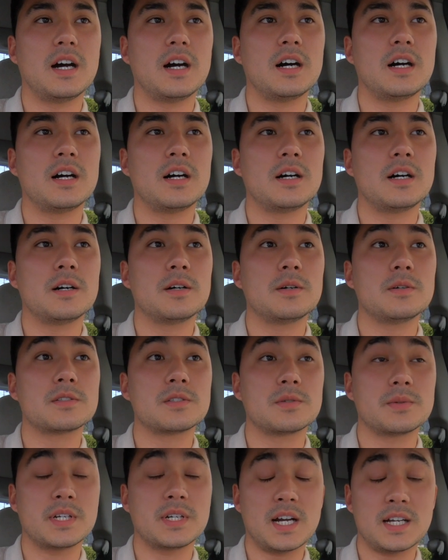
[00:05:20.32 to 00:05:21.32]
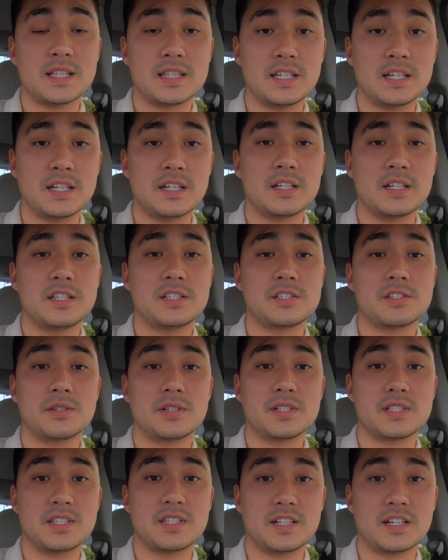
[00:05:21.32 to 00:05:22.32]
Uh, so we got there, he showed
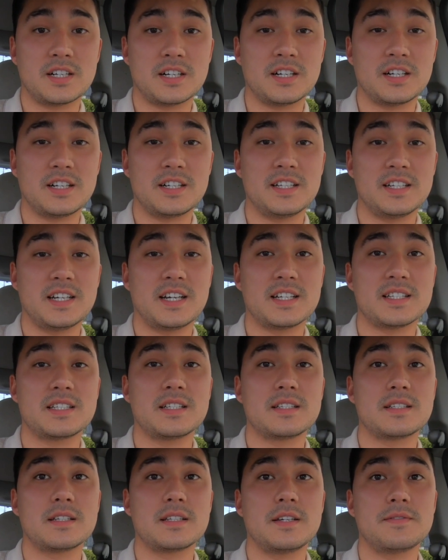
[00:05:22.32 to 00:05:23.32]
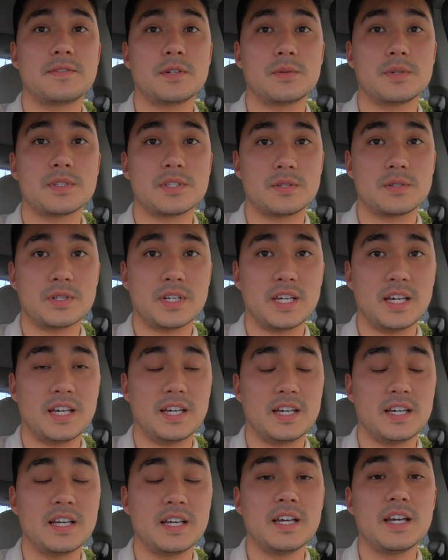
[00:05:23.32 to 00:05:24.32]
us the car, he asked us if it was
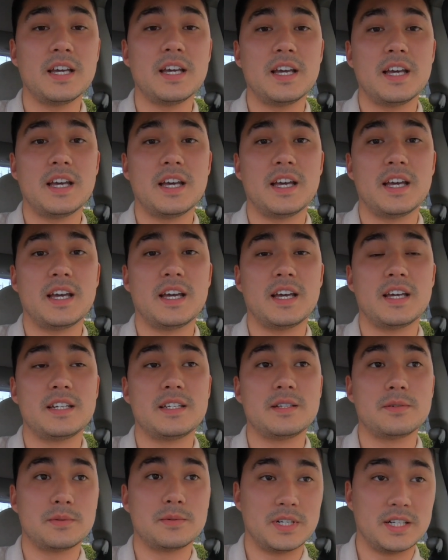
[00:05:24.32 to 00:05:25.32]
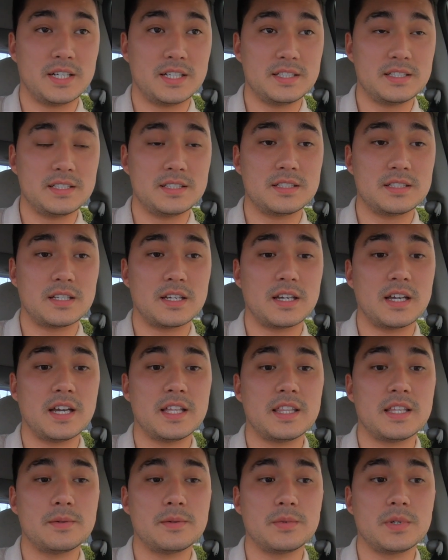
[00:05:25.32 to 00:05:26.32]
okay, and it was.
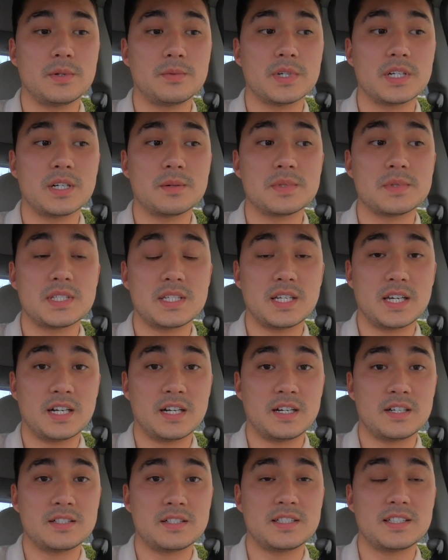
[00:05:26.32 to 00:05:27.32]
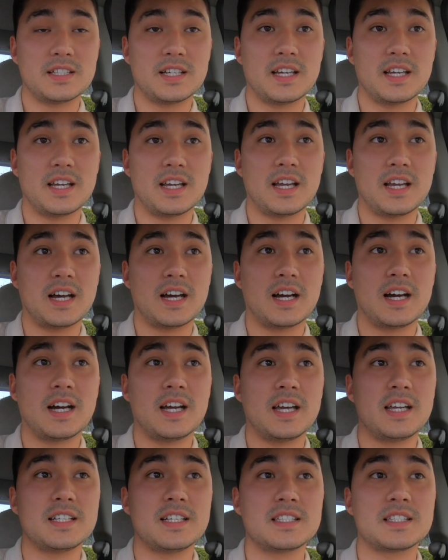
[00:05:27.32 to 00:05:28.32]
And then we went upstairs.
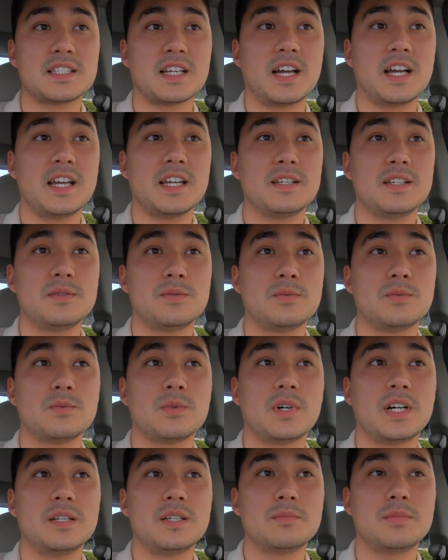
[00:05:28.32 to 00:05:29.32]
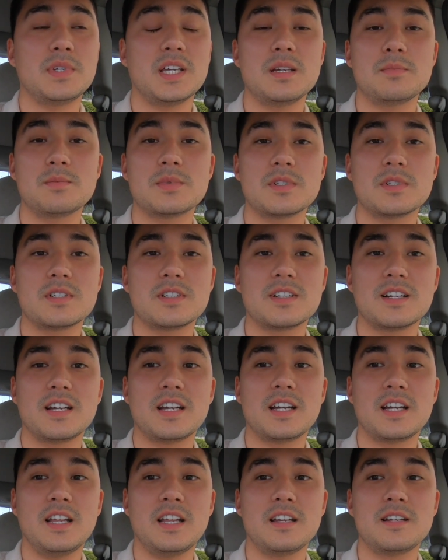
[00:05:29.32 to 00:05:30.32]
I signed one paper
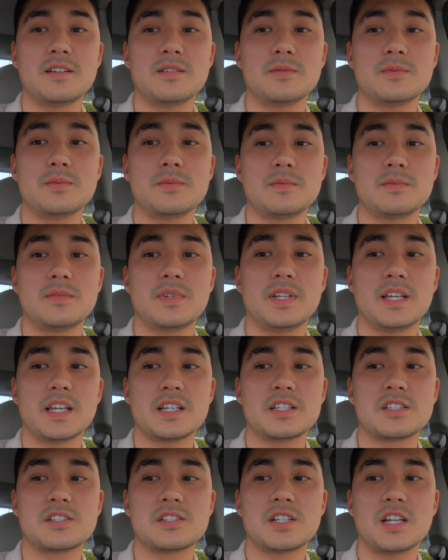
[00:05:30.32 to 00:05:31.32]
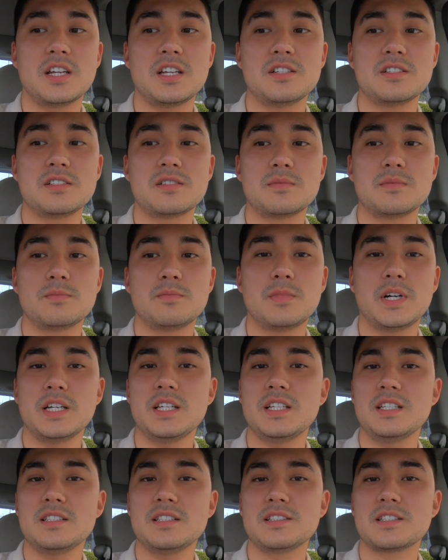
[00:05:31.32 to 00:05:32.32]
and exchanged
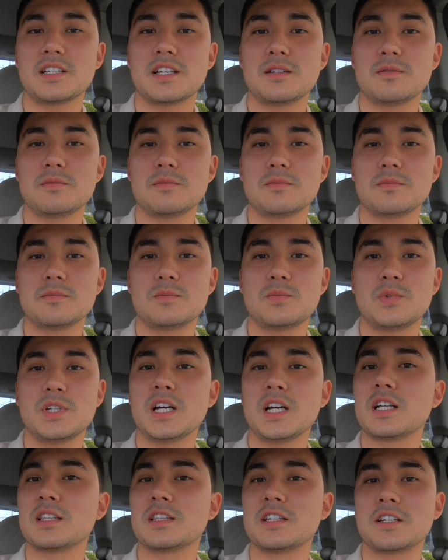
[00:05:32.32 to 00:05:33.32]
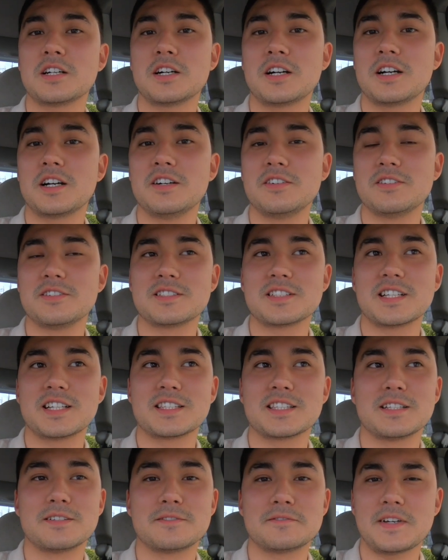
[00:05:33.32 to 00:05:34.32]
monies and we got the car. It was like
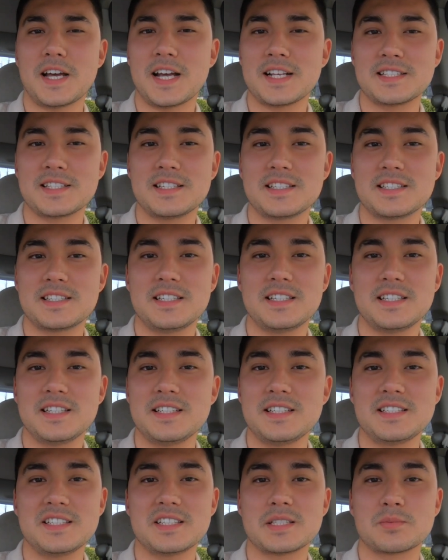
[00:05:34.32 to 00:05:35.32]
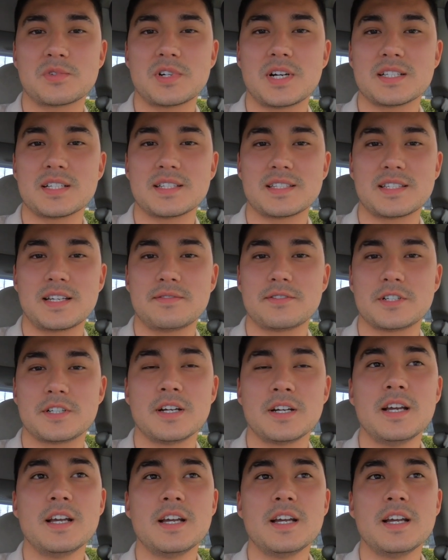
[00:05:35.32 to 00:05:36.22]
the fastest and easiest process ever.